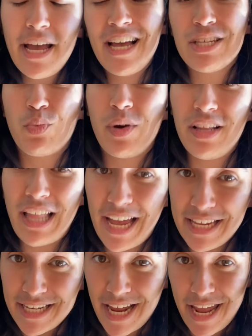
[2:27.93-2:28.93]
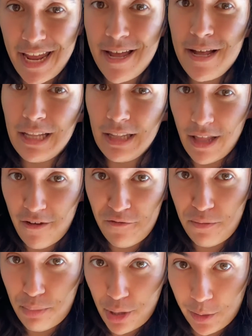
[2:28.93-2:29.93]
as well as a
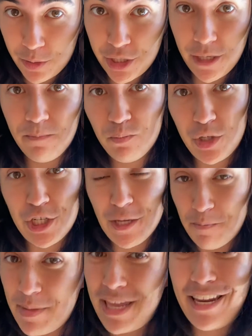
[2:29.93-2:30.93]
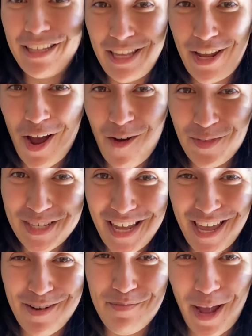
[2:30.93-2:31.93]
love potion, which is immediately
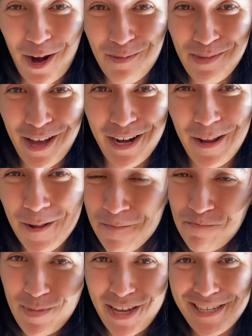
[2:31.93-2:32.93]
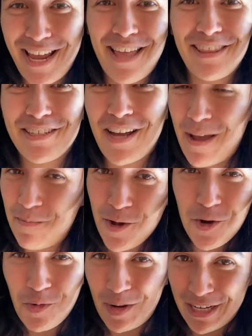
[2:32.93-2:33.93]
confiscated by Armani, because at the time,
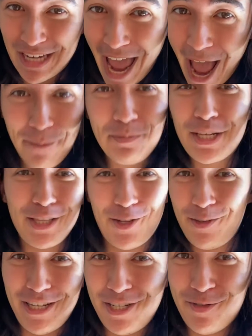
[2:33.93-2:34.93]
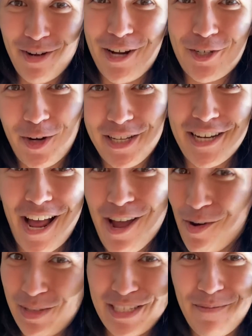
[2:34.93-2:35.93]
we absolutely do not trust Io
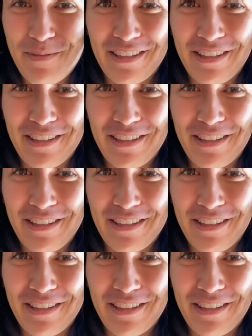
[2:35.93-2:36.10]
with something